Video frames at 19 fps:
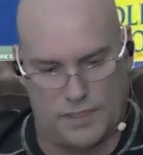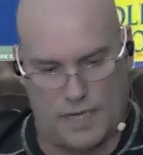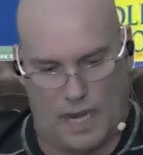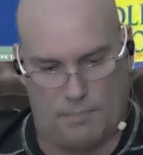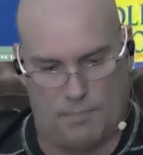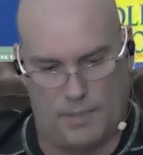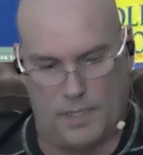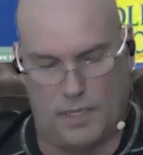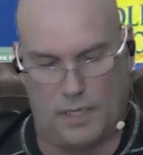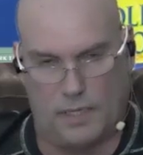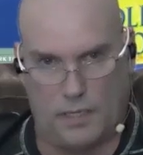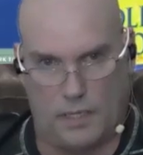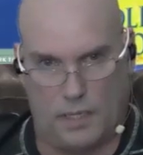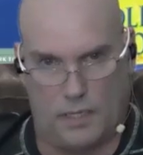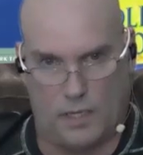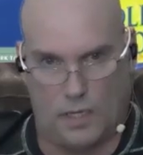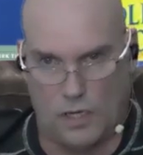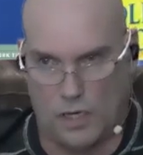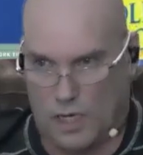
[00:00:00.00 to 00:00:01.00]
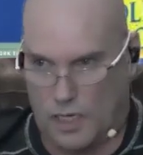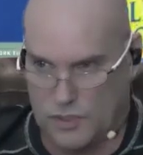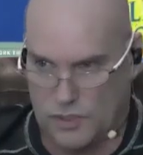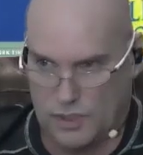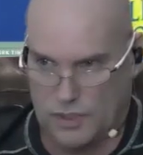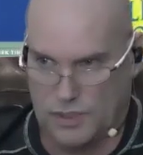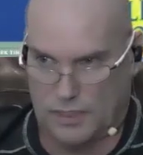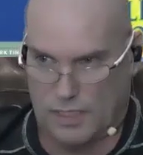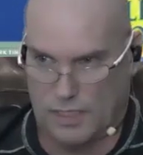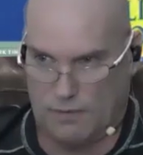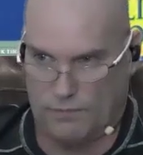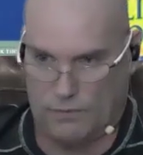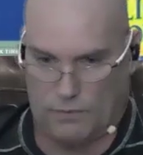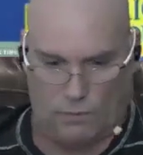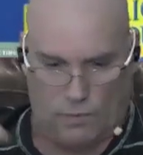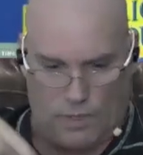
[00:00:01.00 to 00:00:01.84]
happening on a conscious level,